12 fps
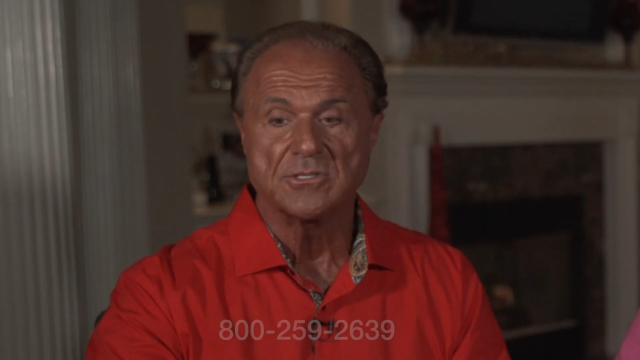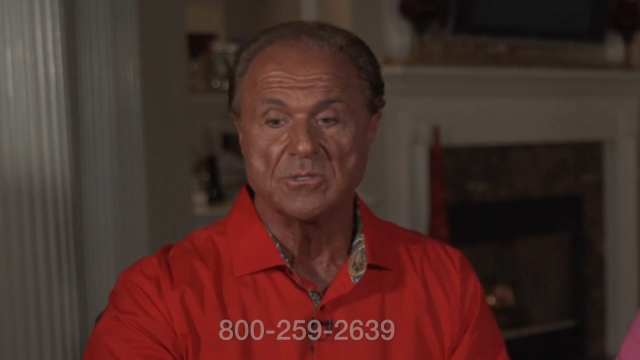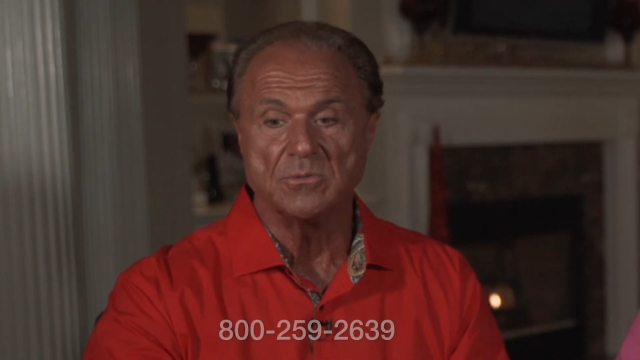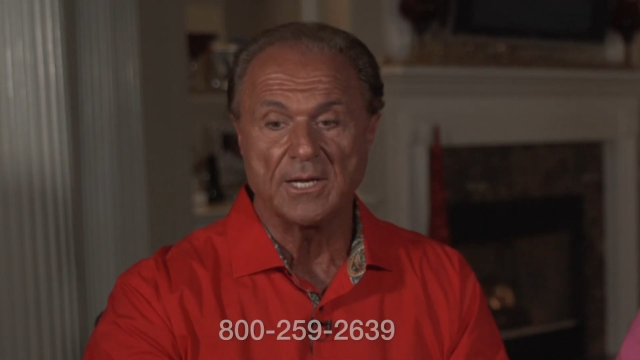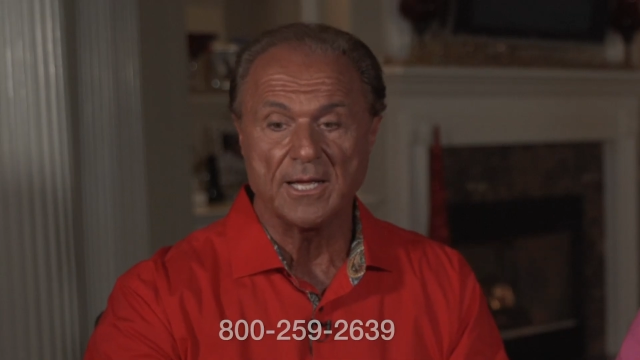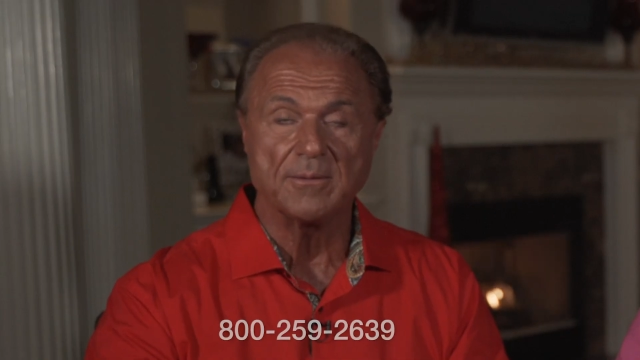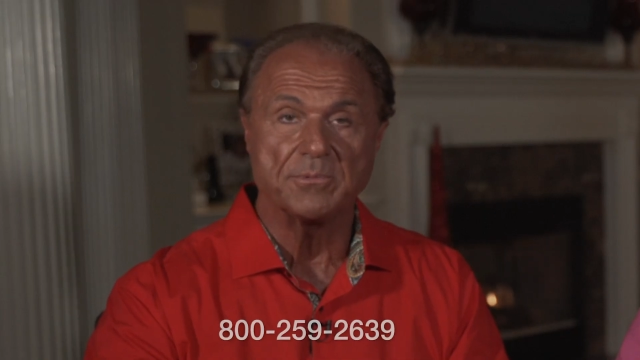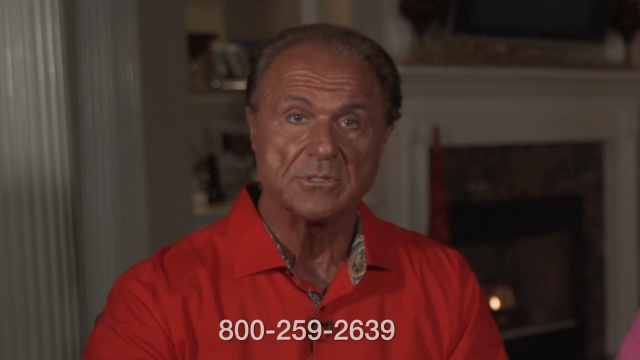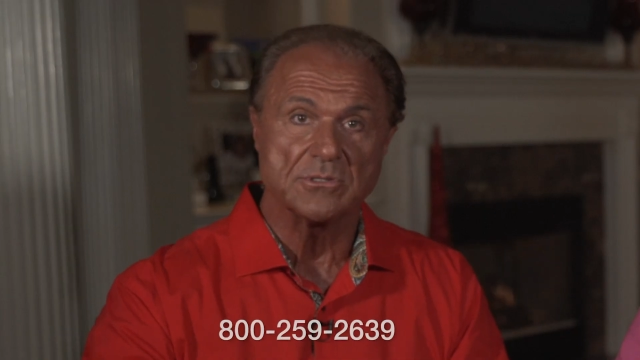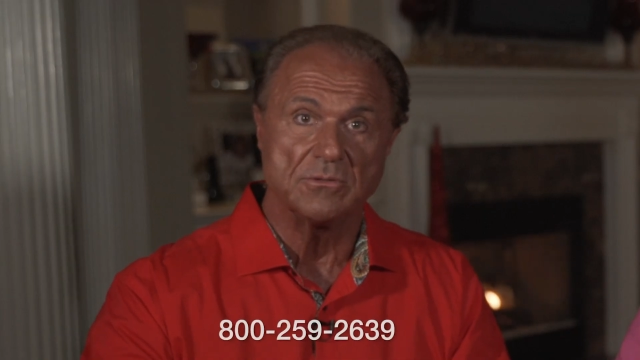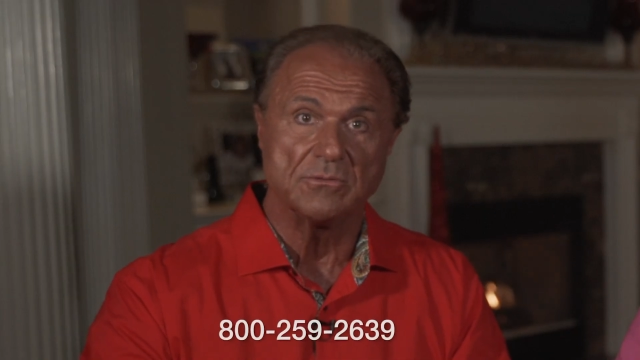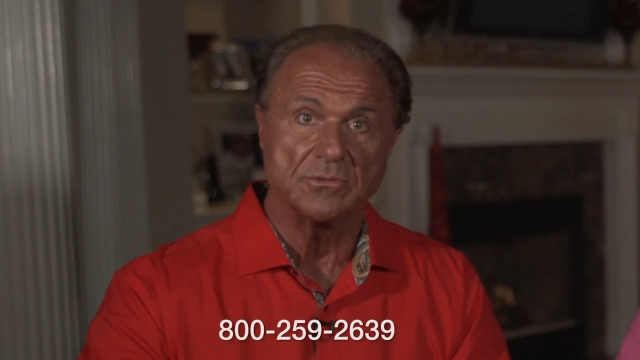So what
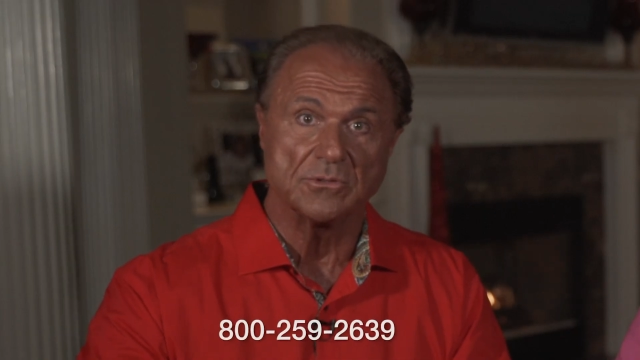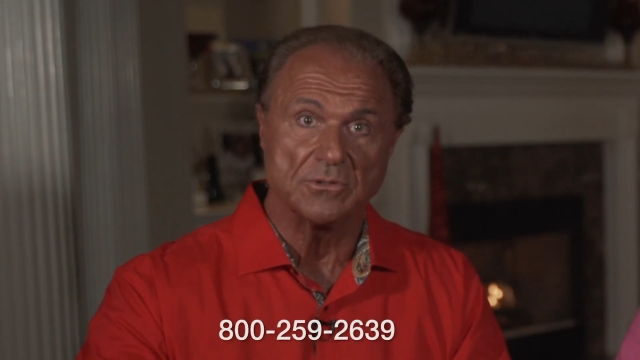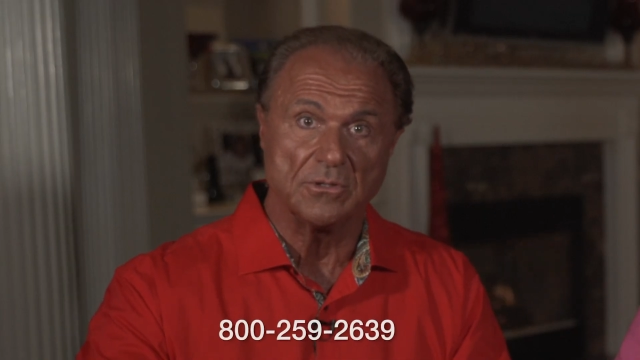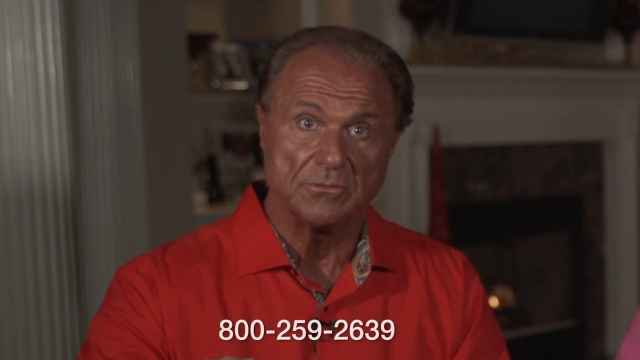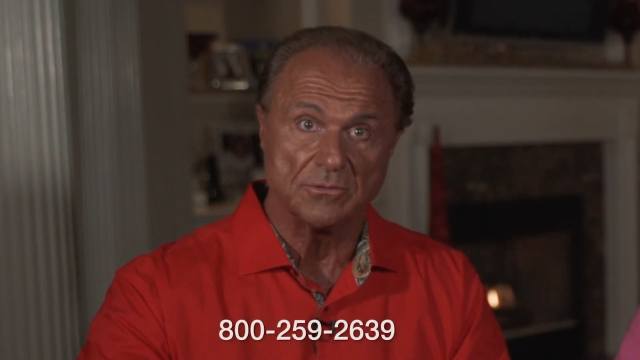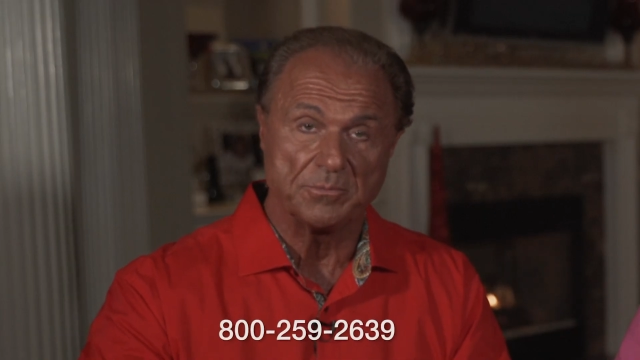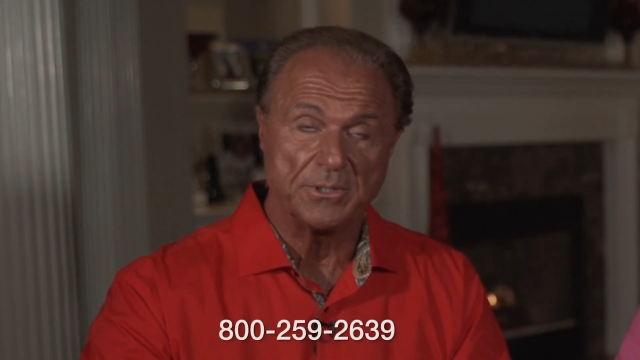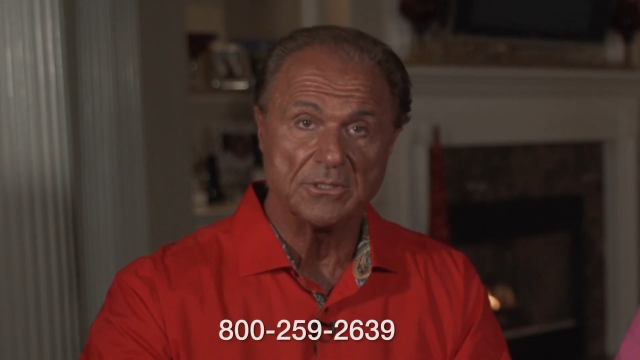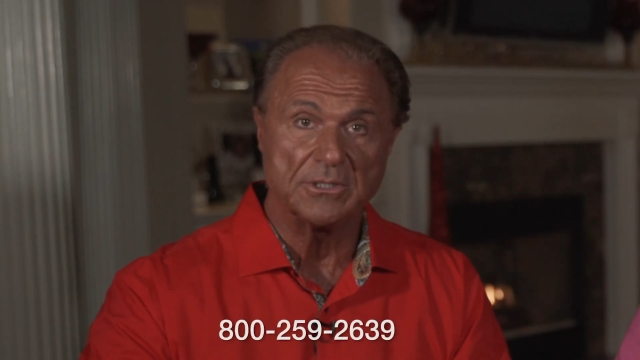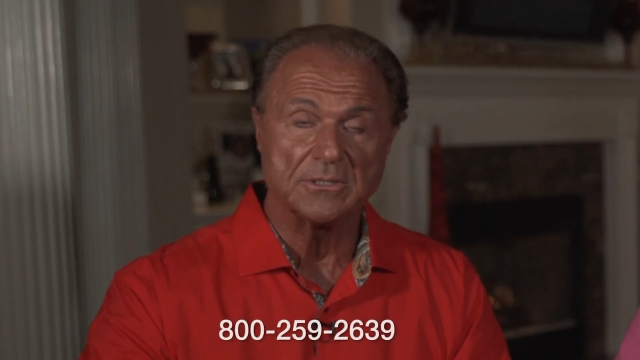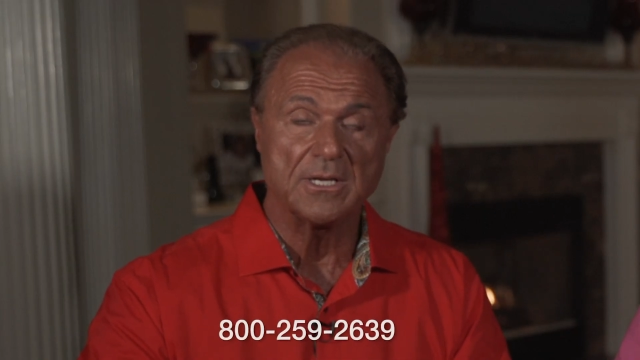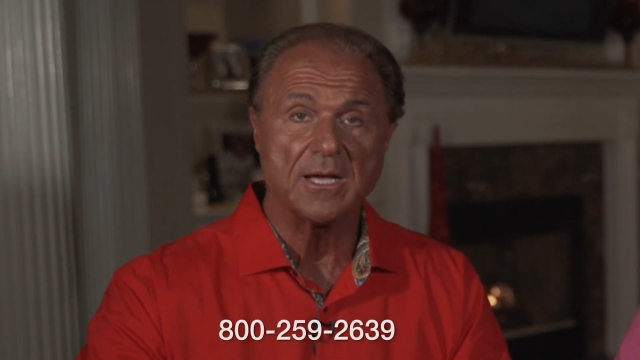happens over, over a
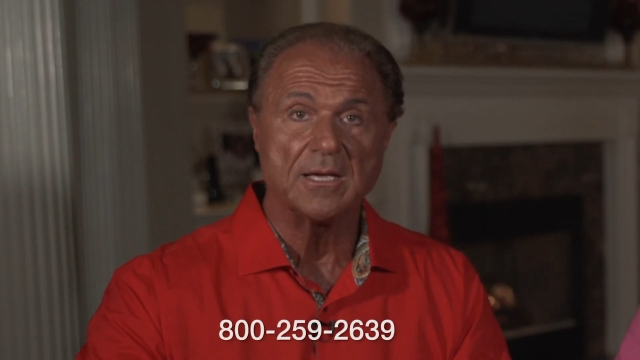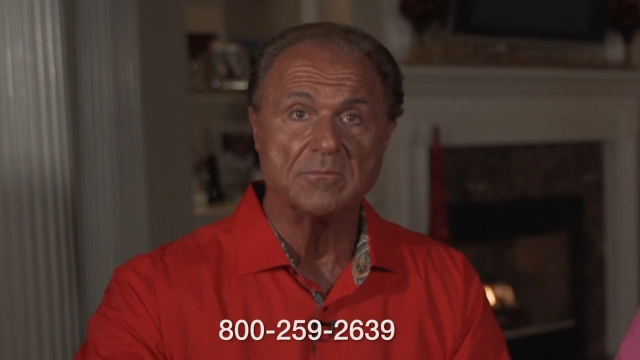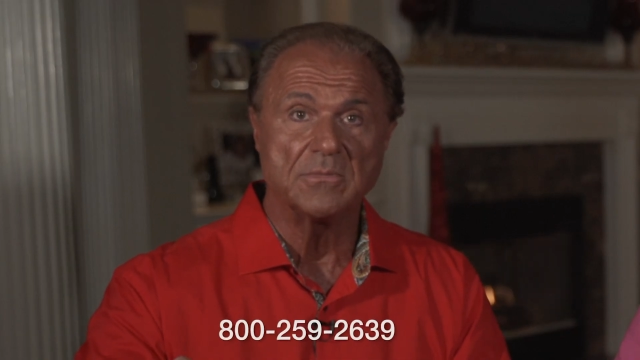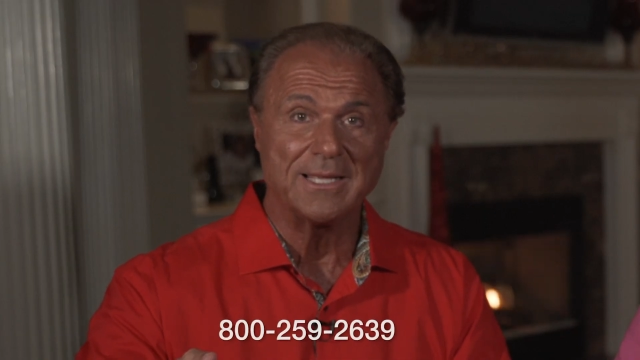period of time,